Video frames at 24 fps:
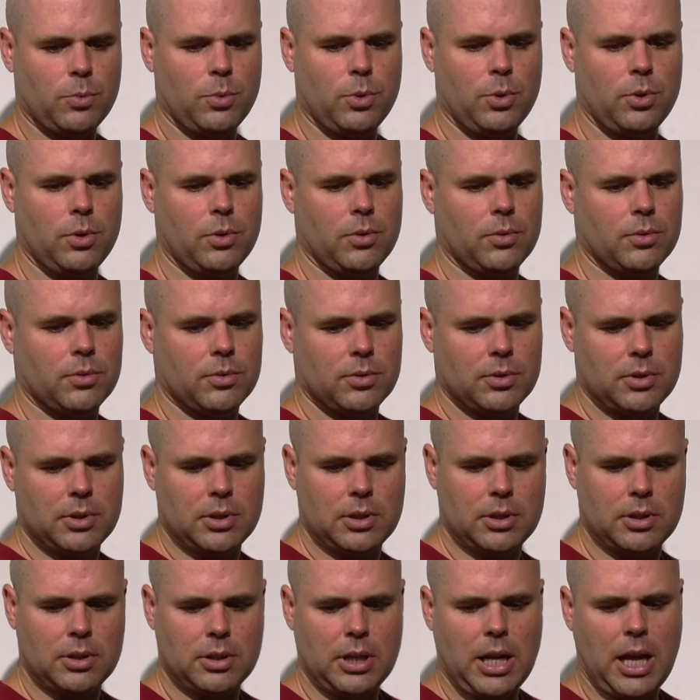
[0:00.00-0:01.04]
we'll
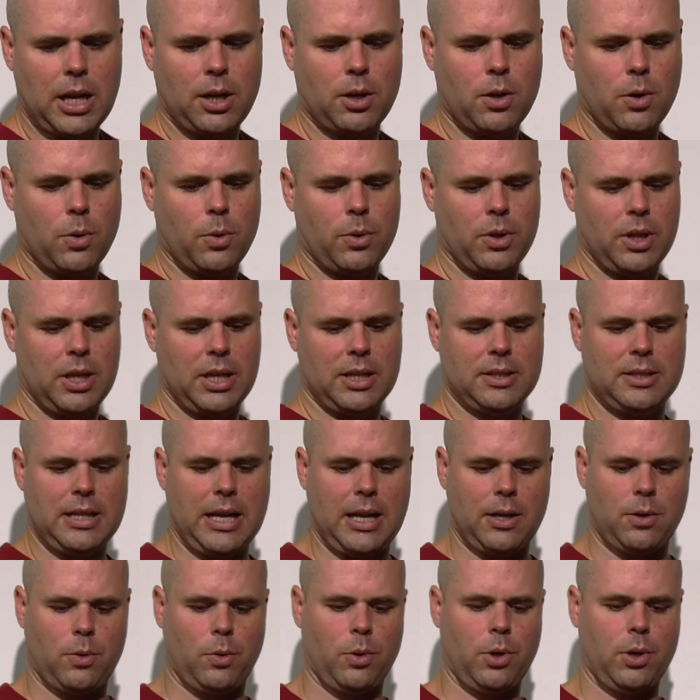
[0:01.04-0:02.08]
not go in the
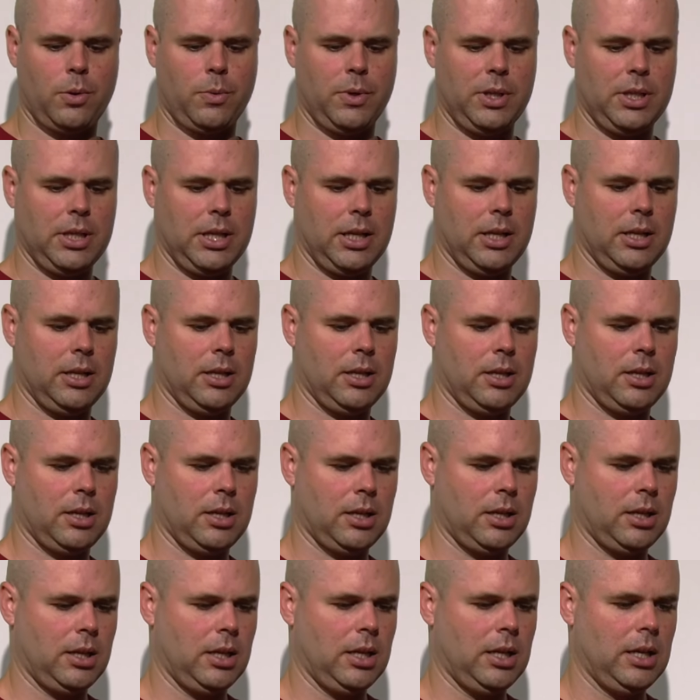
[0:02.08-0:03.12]
exact order we did
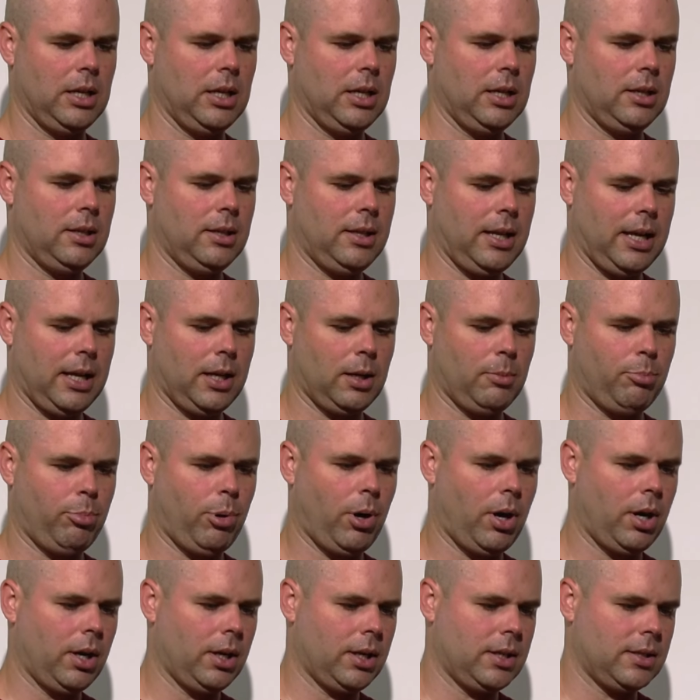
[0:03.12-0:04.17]
to take it
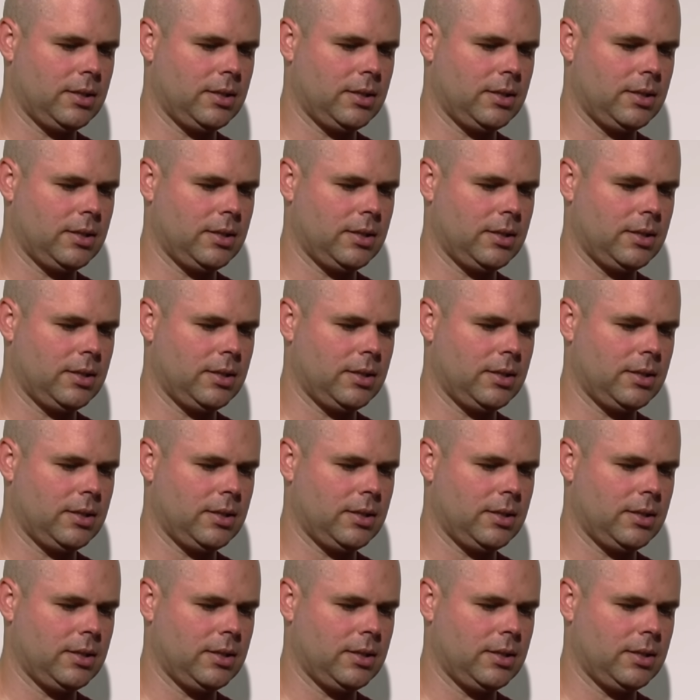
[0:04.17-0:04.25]
apart,